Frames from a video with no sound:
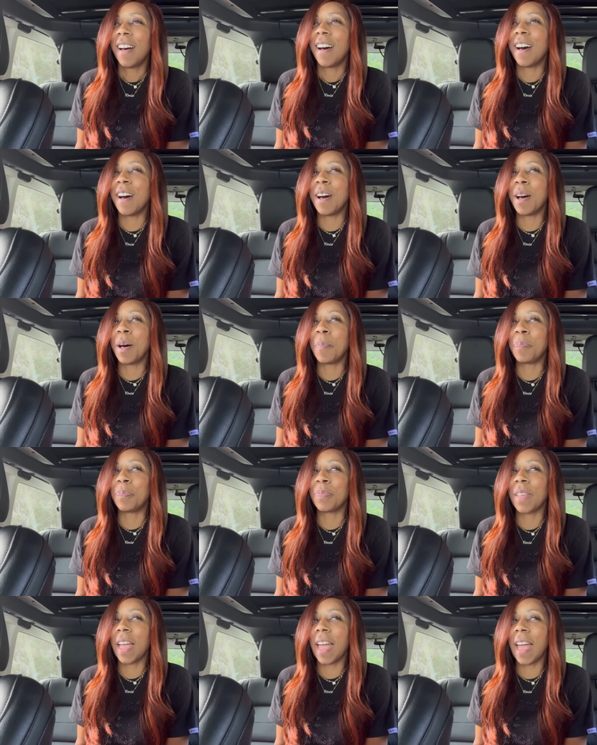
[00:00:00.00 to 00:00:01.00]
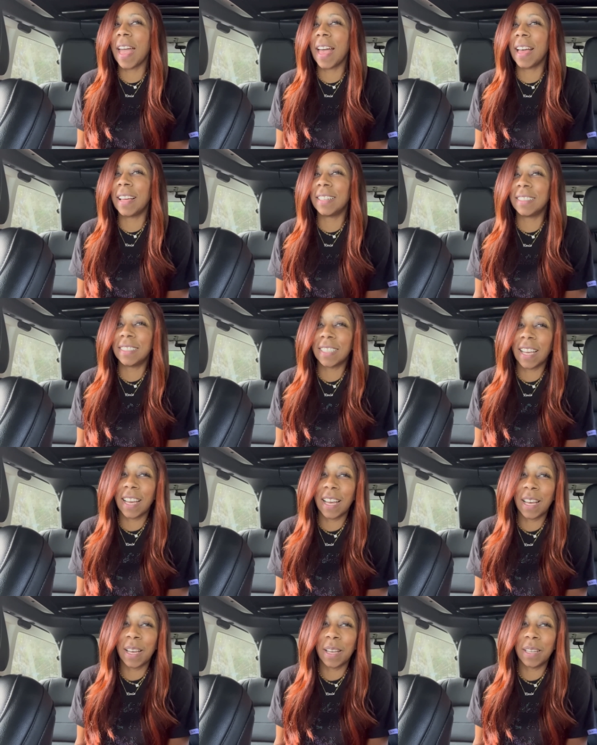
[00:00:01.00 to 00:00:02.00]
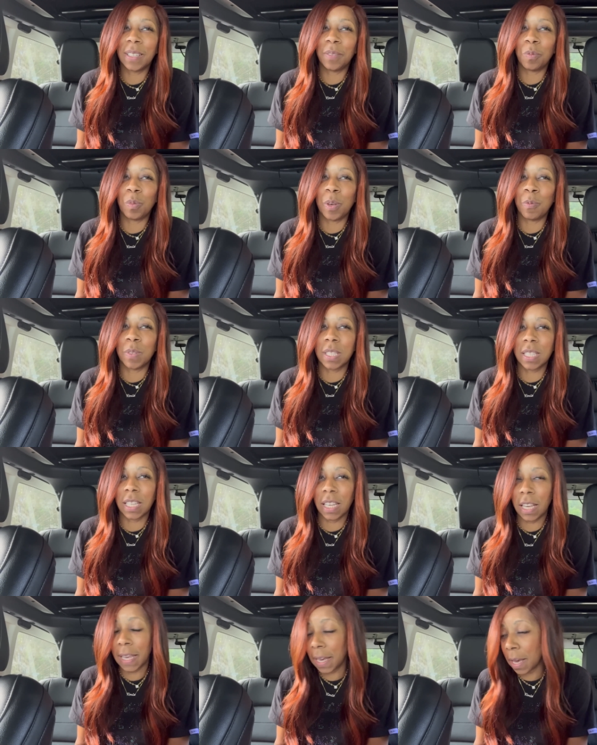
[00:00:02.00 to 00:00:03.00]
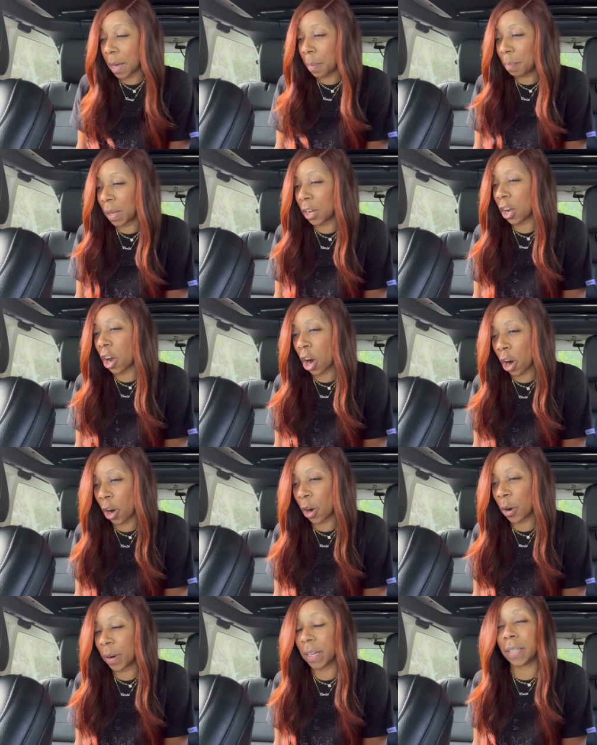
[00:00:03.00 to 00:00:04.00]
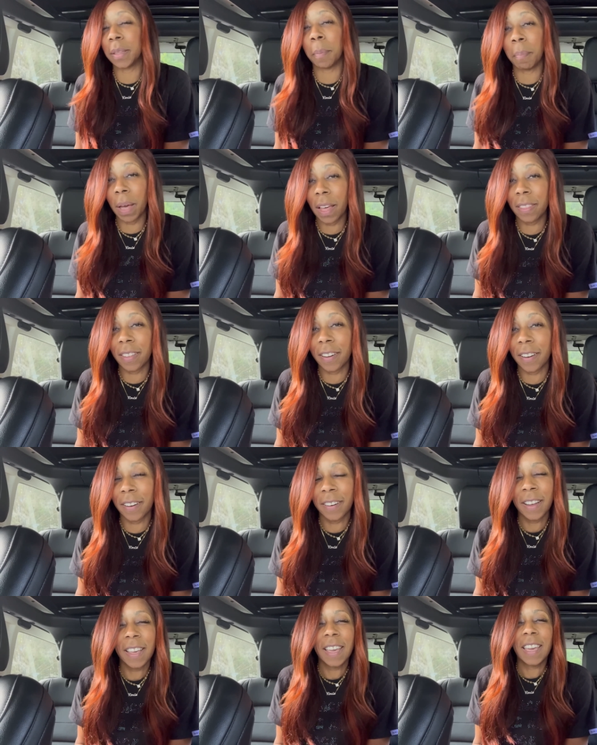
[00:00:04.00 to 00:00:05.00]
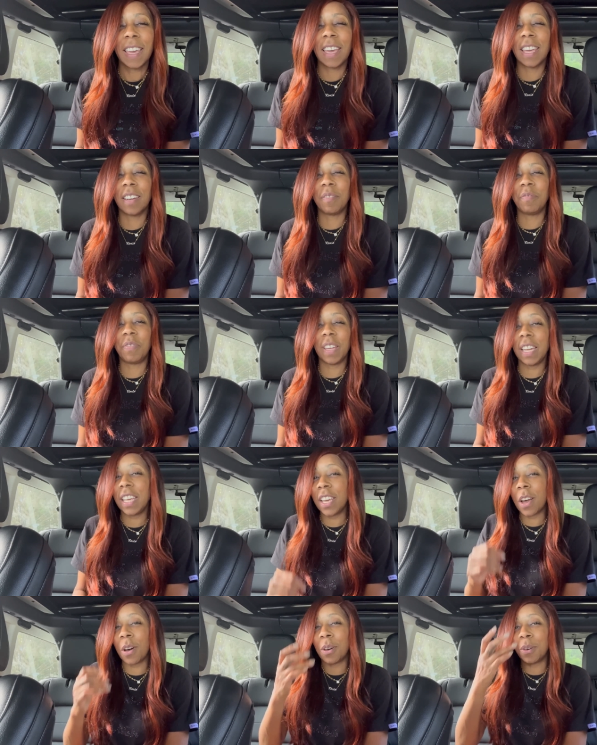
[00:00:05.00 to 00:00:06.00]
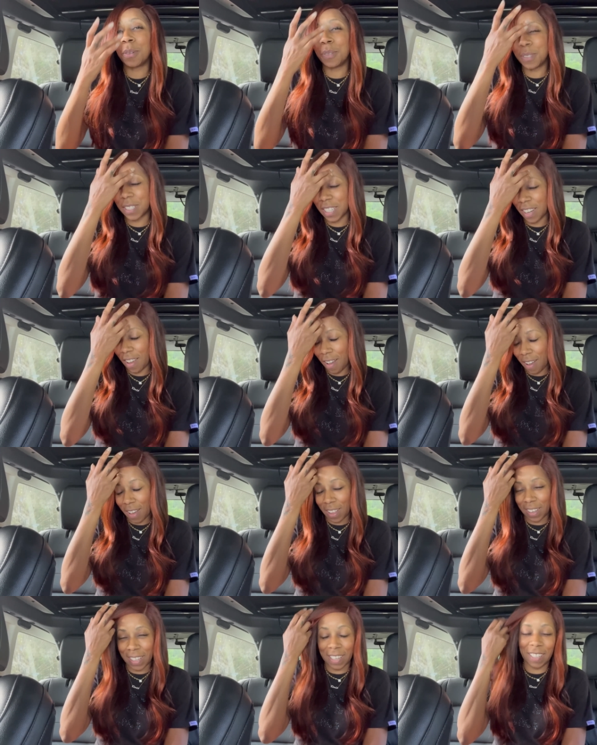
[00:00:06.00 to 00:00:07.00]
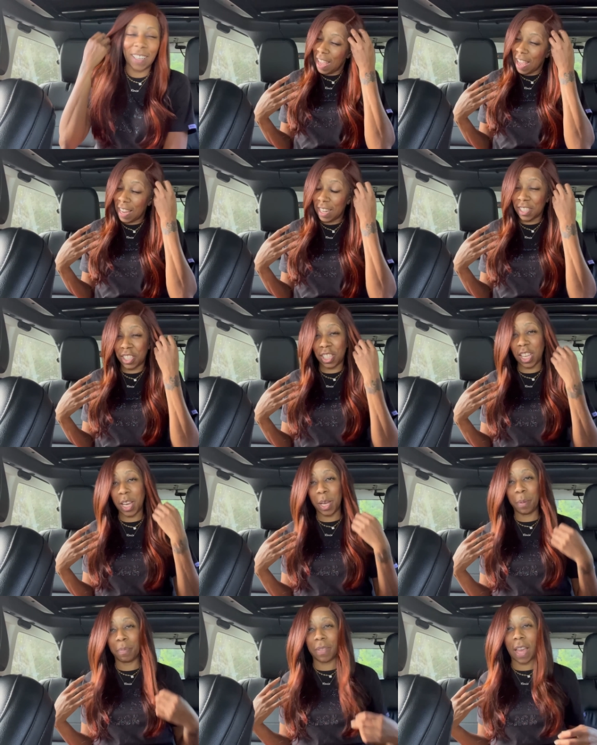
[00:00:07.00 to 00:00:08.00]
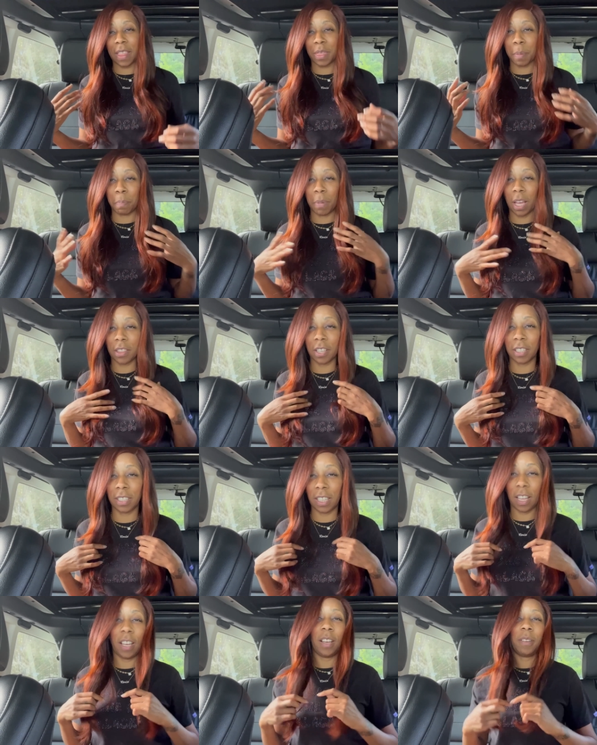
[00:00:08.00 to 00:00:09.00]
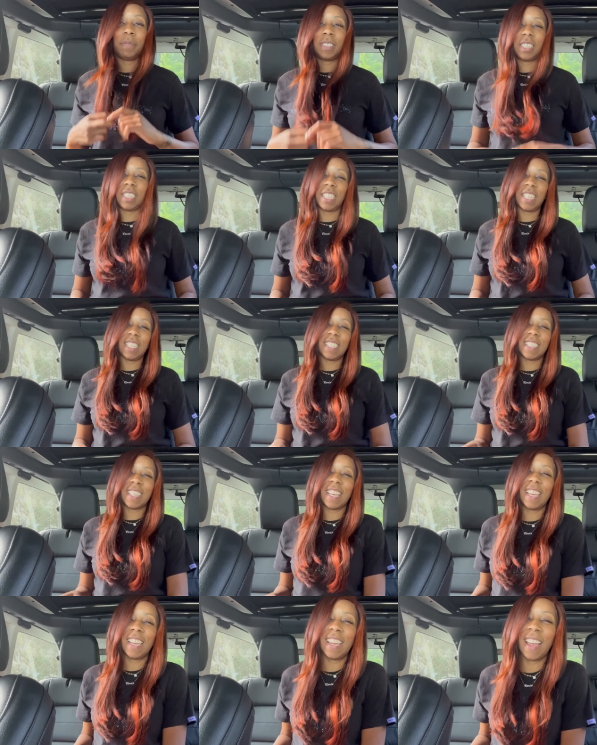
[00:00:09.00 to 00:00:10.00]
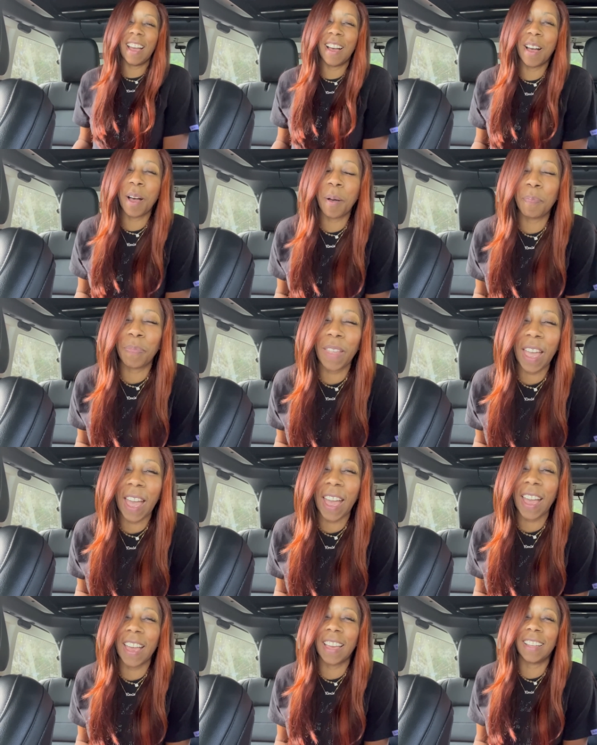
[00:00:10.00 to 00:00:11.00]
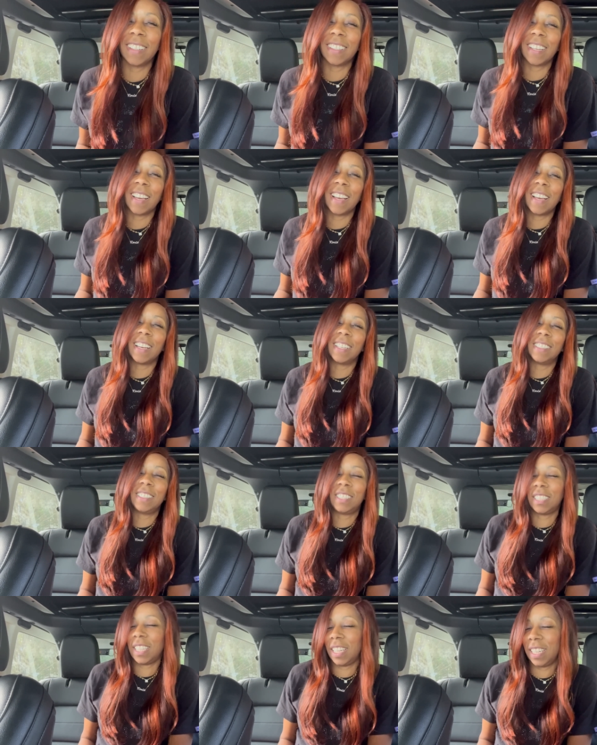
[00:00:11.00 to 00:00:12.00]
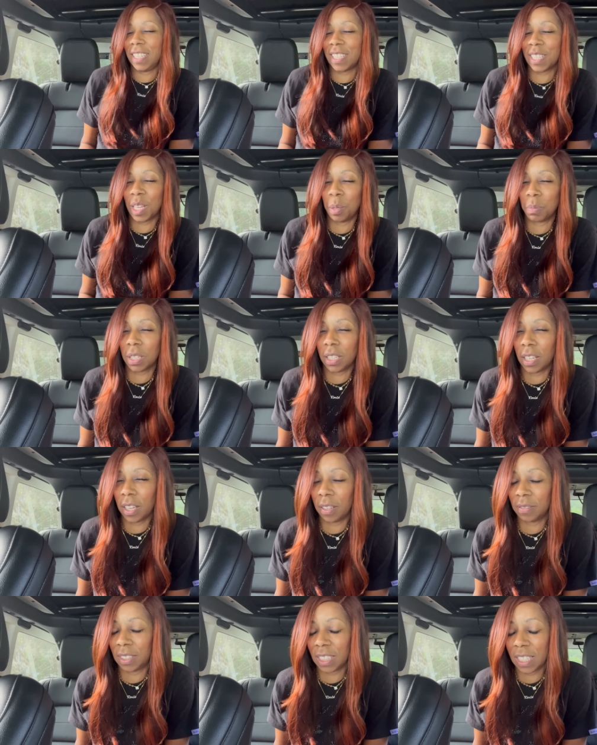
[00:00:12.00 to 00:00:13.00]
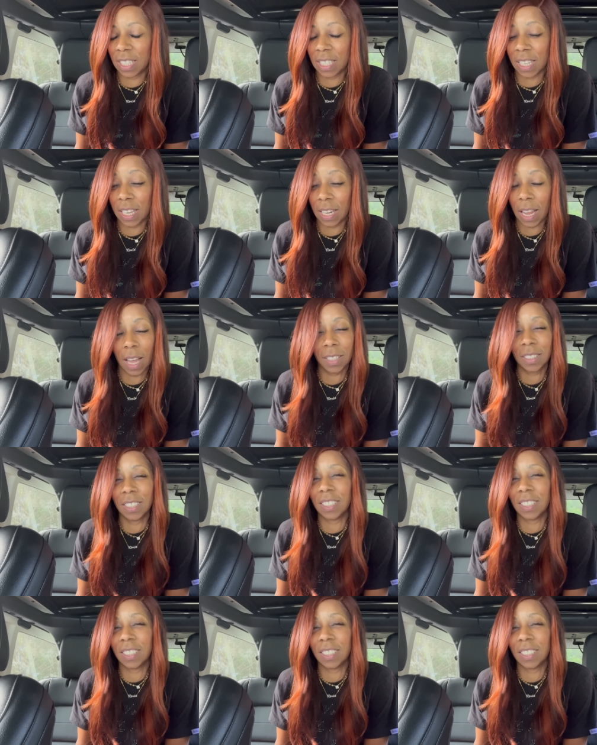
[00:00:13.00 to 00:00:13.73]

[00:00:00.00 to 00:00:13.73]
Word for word: Um, and, uh, we would see him and her and the mother in videos and all. And, and it seemed that the mother loved Jeezy. Um, and, uh, Jeannie seemed to love Jeezy and actually